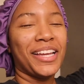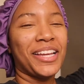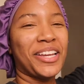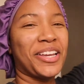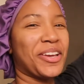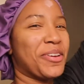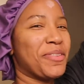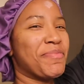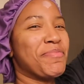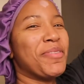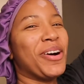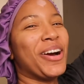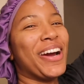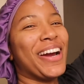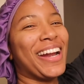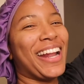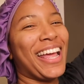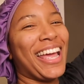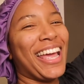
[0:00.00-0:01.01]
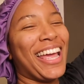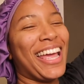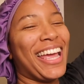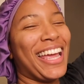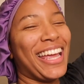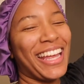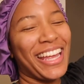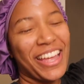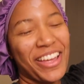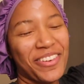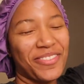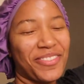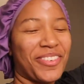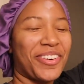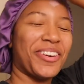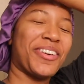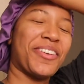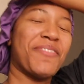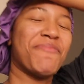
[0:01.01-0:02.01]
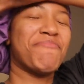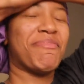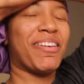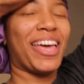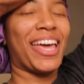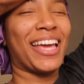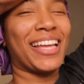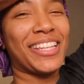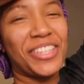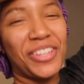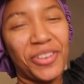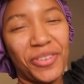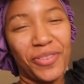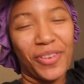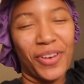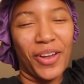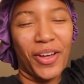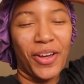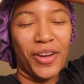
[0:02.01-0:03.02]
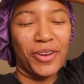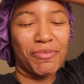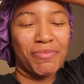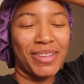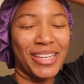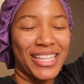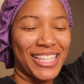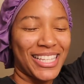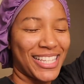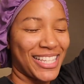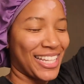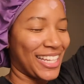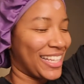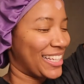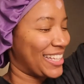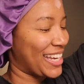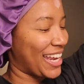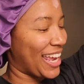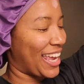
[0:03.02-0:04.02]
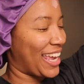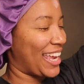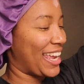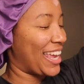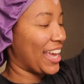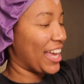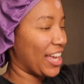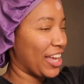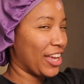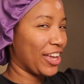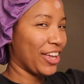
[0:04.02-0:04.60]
Good morning and welcome back to Vlogmas day